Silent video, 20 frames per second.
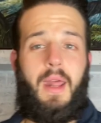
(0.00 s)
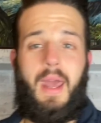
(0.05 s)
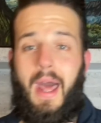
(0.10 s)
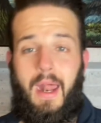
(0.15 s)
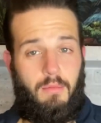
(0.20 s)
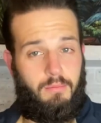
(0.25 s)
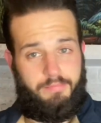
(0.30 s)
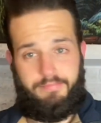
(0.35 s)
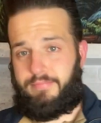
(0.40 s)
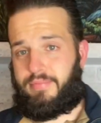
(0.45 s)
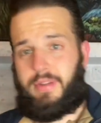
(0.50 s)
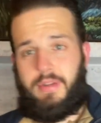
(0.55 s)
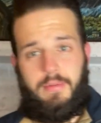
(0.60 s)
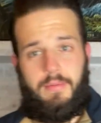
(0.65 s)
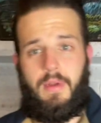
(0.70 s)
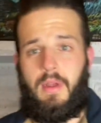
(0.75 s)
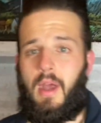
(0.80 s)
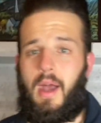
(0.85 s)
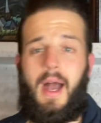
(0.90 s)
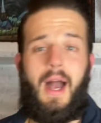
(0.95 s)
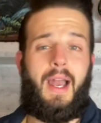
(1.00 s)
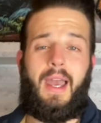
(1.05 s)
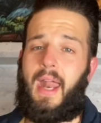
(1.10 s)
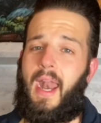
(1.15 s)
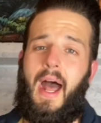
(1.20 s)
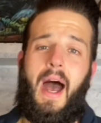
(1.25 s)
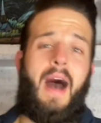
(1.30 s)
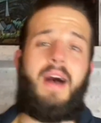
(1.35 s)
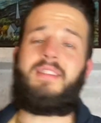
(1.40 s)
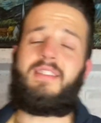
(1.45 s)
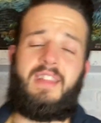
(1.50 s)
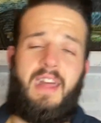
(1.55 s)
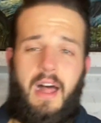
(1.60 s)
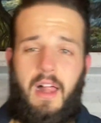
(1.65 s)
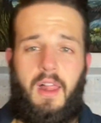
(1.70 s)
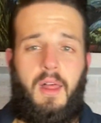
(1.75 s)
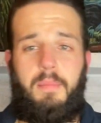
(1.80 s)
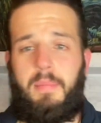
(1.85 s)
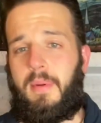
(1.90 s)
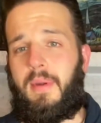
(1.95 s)
I don't, I'll get
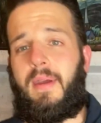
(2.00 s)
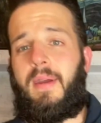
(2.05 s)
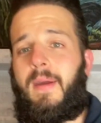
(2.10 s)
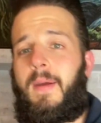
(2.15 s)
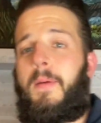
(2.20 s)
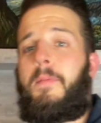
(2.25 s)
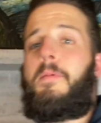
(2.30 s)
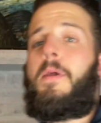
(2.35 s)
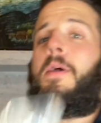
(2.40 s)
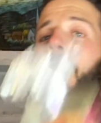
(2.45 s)
hostile up in here.